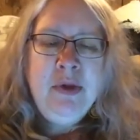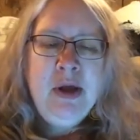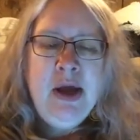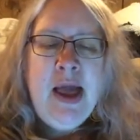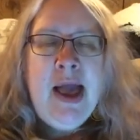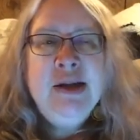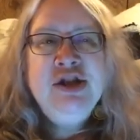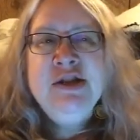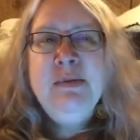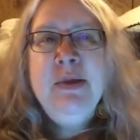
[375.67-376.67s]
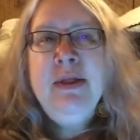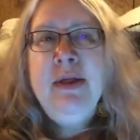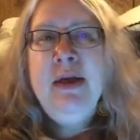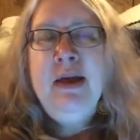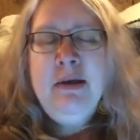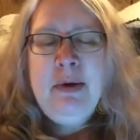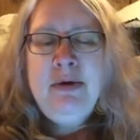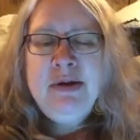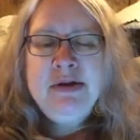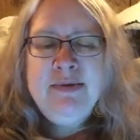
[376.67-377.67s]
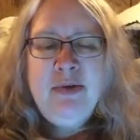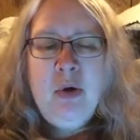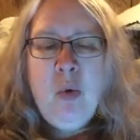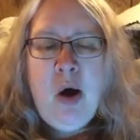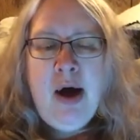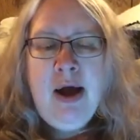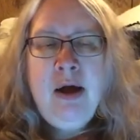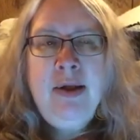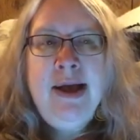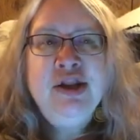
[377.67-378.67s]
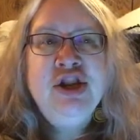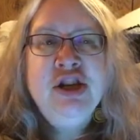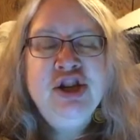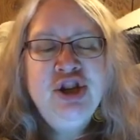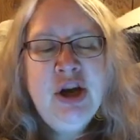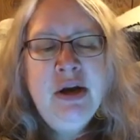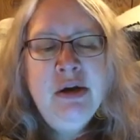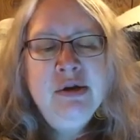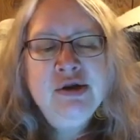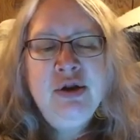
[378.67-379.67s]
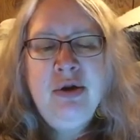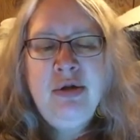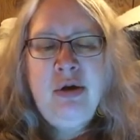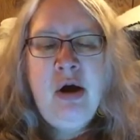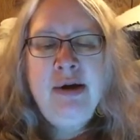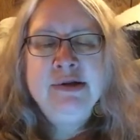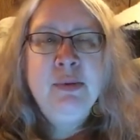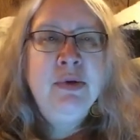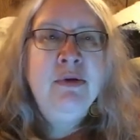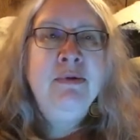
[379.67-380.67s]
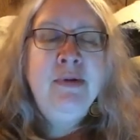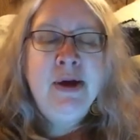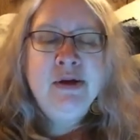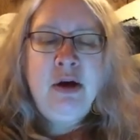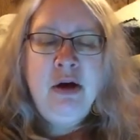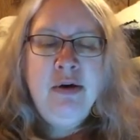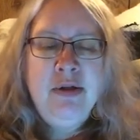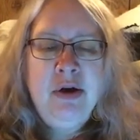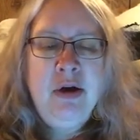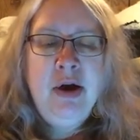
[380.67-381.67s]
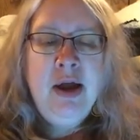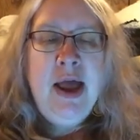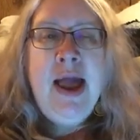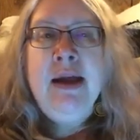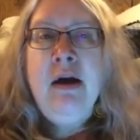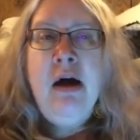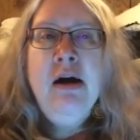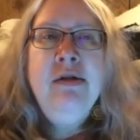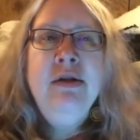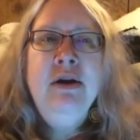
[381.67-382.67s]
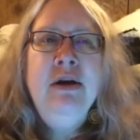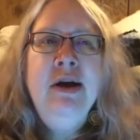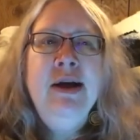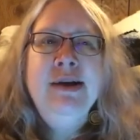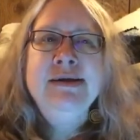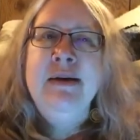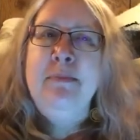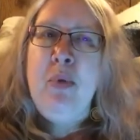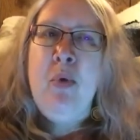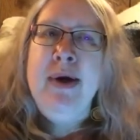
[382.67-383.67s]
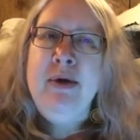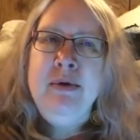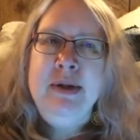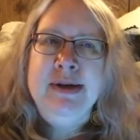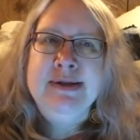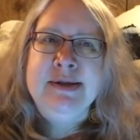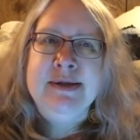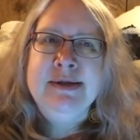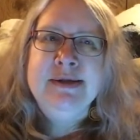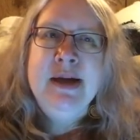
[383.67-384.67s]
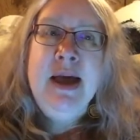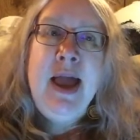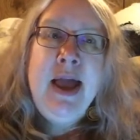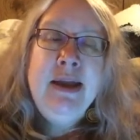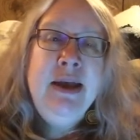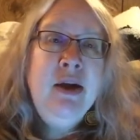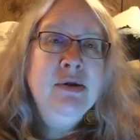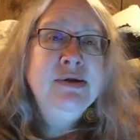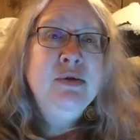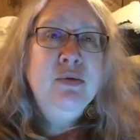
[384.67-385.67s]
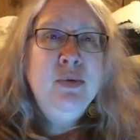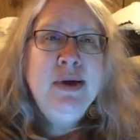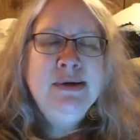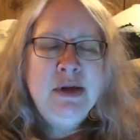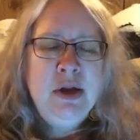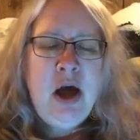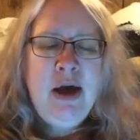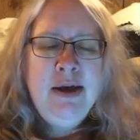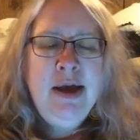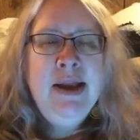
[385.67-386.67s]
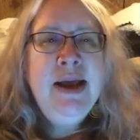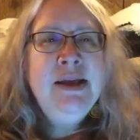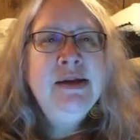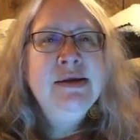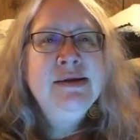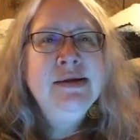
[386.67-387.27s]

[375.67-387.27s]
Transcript: And she's been thinking about this for a while, and she shares her thoughts with her friend Arthur. And Arthur is a boy who listens, and he also reads a lot, and he does his